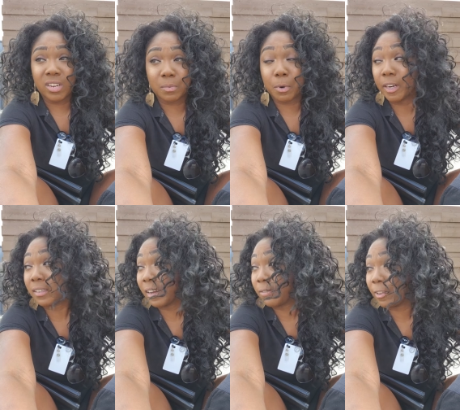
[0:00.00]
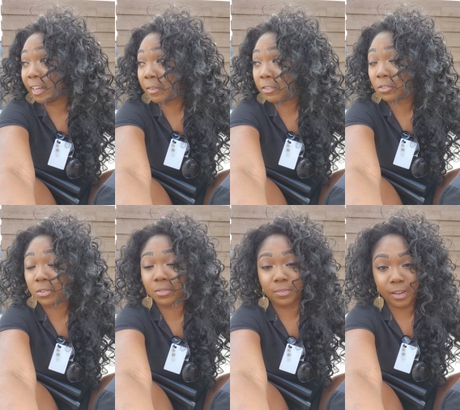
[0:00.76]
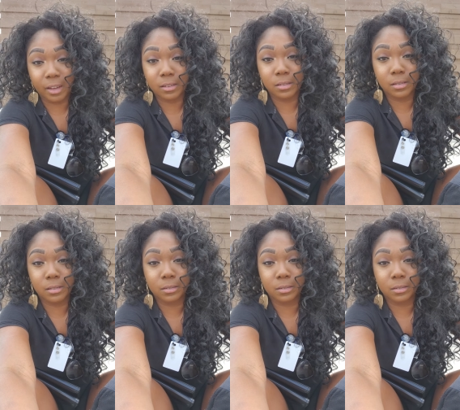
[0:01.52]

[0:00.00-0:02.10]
Worst part is I feel like I still look fat.